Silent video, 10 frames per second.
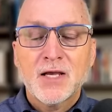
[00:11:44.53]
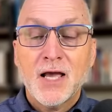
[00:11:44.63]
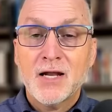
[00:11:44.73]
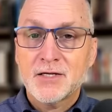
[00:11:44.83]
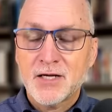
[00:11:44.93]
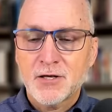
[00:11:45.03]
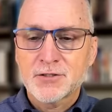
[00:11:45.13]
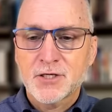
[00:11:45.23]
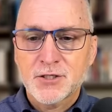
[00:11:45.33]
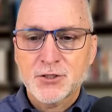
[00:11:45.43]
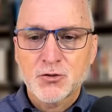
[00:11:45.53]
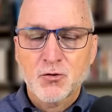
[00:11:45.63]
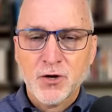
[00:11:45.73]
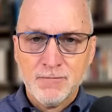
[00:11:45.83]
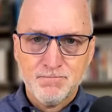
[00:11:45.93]
and it tells us a
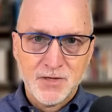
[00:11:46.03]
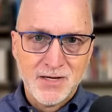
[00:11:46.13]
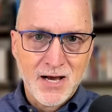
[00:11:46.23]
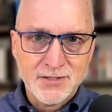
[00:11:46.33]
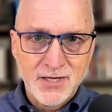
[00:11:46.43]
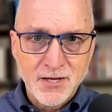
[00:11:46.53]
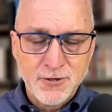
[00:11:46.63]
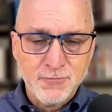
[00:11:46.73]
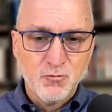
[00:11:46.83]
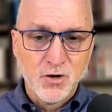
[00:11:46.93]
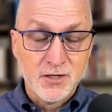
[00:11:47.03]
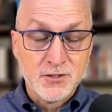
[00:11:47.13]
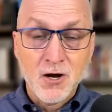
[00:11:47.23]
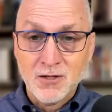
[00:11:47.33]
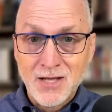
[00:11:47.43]
story. Now, I'll tell you, we're going to
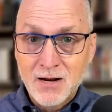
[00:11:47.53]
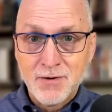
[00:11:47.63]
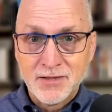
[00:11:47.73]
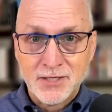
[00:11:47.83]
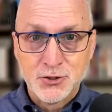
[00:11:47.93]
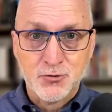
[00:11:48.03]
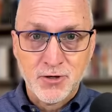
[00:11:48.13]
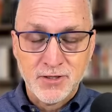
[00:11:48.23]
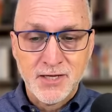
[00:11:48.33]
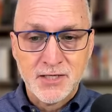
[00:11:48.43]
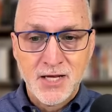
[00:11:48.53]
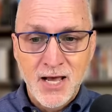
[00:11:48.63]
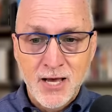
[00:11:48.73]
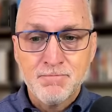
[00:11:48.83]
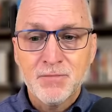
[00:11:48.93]
talk a lot about that story in the days
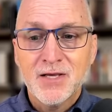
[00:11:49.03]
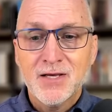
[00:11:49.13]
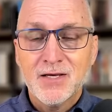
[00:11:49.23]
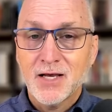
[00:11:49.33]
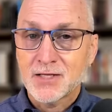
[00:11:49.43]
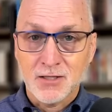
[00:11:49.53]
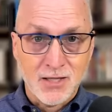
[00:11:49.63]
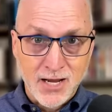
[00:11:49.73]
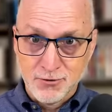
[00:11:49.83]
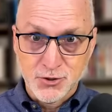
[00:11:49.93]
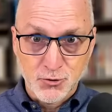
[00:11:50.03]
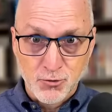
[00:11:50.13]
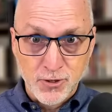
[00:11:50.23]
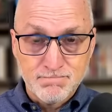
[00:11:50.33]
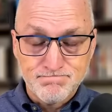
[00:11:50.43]
ahead. It's a layered
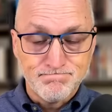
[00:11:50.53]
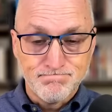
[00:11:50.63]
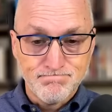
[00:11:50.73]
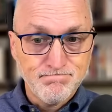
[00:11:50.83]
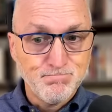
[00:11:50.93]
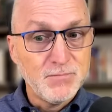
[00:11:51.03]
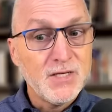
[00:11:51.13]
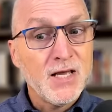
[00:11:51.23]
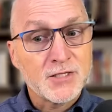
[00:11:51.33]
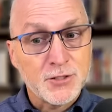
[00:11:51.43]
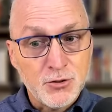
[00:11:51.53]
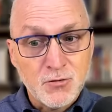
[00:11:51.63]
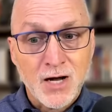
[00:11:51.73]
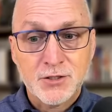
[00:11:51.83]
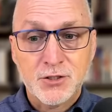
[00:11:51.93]
story. It's a
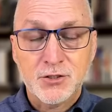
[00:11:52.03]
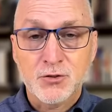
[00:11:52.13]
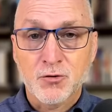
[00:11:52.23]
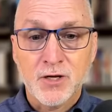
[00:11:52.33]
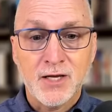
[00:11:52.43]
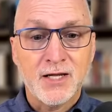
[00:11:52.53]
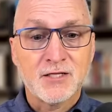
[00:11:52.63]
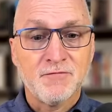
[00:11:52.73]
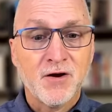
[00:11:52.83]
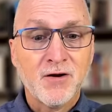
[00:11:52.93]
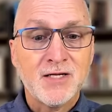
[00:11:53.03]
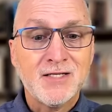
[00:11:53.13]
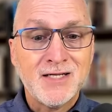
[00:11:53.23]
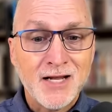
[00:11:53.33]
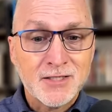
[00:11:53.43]
nuanced story. It's a very
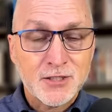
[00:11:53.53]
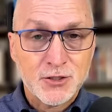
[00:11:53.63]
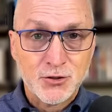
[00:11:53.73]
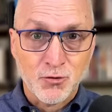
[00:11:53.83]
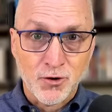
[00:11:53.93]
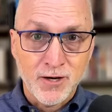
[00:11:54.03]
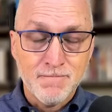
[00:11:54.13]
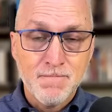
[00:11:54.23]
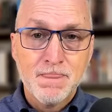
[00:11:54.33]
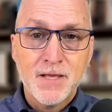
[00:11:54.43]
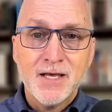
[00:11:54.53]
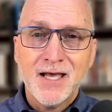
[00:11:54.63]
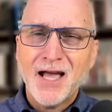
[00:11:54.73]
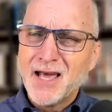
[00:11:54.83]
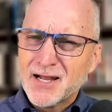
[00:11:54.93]
dense story.
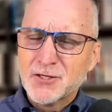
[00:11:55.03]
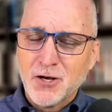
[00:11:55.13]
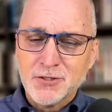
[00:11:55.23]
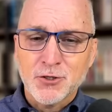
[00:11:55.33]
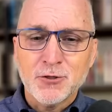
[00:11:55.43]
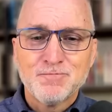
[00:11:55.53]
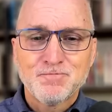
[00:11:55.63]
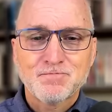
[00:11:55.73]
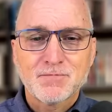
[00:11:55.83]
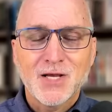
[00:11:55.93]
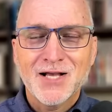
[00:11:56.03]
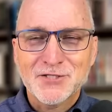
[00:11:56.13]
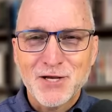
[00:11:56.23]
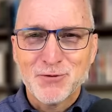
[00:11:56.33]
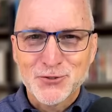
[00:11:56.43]
And yet it's also a
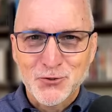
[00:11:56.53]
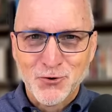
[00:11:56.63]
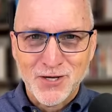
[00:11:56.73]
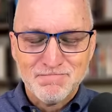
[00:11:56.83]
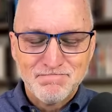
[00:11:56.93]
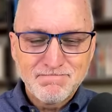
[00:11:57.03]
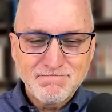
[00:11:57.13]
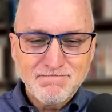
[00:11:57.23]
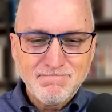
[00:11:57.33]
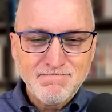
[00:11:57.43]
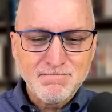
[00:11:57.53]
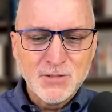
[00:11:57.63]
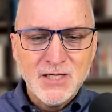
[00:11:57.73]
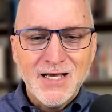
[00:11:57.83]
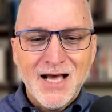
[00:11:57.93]
simple story.
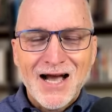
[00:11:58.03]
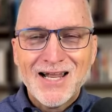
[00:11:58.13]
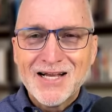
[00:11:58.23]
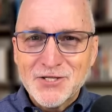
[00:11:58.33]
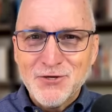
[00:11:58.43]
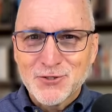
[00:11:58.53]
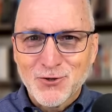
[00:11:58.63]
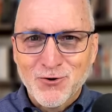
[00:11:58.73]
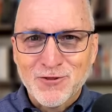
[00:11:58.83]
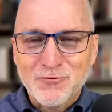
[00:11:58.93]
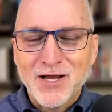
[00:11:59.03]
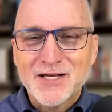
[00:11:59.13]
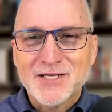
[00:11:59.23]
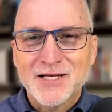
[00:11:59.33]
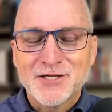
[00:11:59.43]
I like to use Lord of the
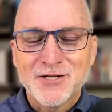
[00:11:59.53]
Rings as an